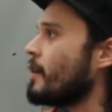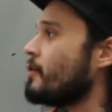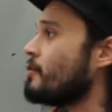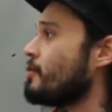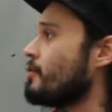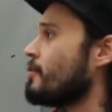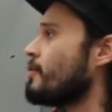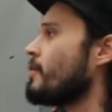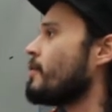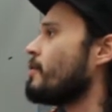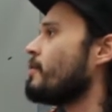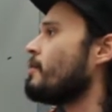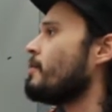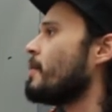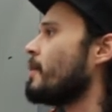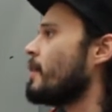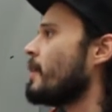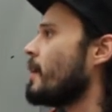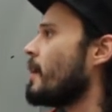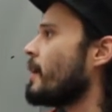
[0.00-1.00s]
interesting to
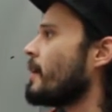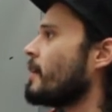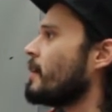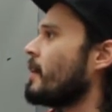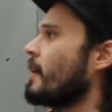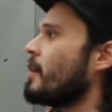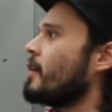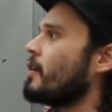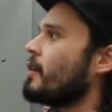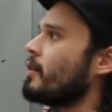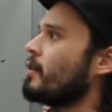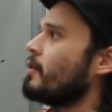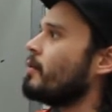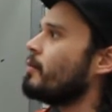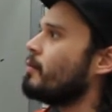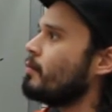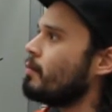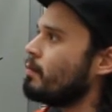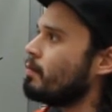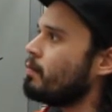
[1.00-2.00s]
me that I can later
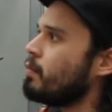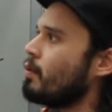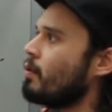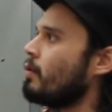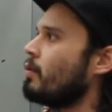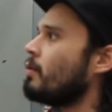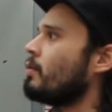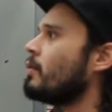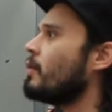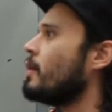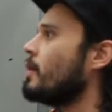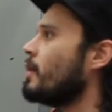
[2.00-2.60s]
pull